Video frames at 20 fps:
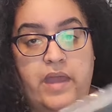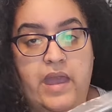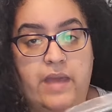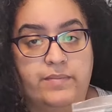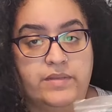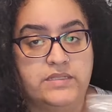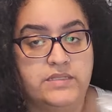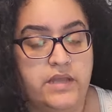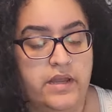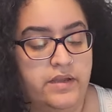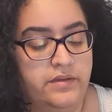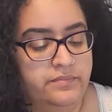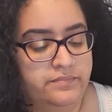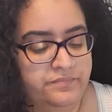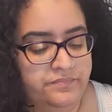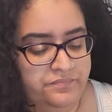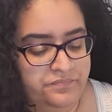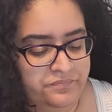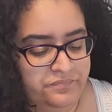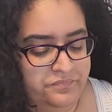Amazon.
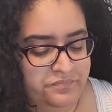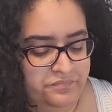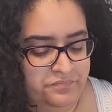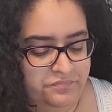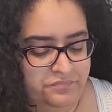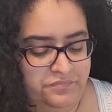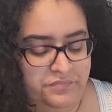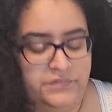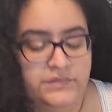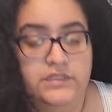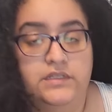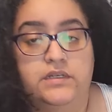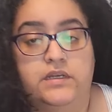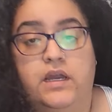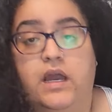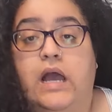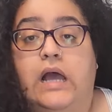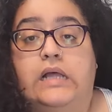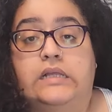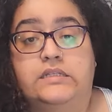
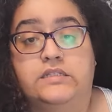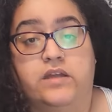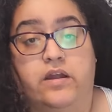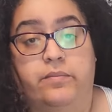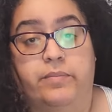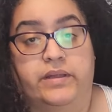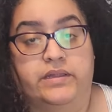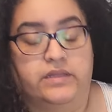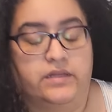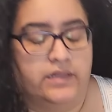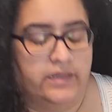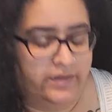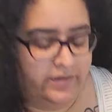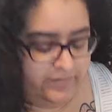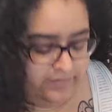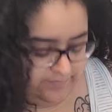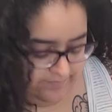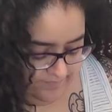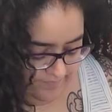Sorry about the glare.